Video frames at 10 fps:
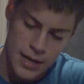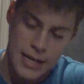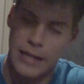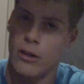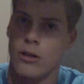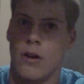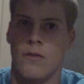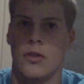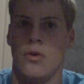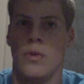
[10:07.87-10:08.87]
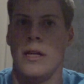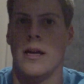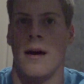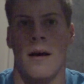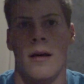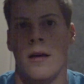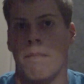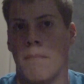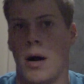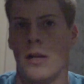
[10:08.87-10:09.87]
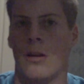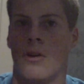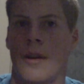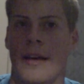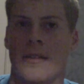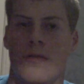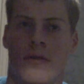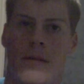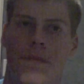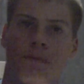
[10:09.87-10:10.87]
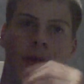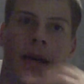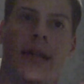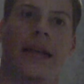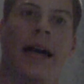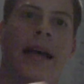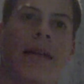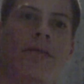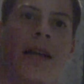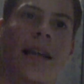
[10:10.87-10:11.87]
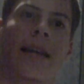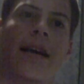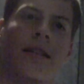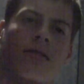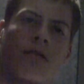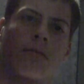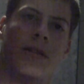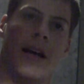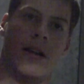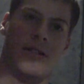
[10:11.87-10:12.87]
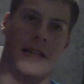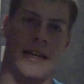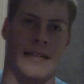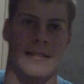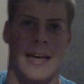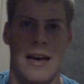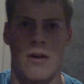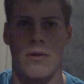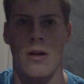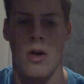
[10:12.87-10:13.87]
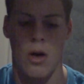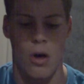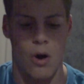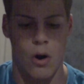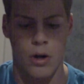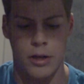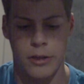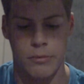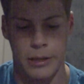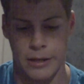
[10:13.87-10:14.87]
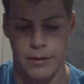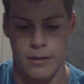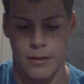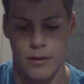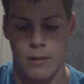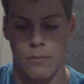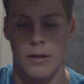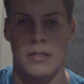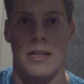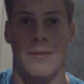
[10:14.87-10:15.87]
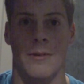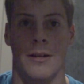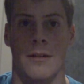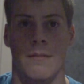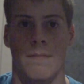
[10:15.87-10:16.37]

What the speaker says: He looked over to the monitor next to him, and the guy that was sitting next to him was actually in town arguing with someone.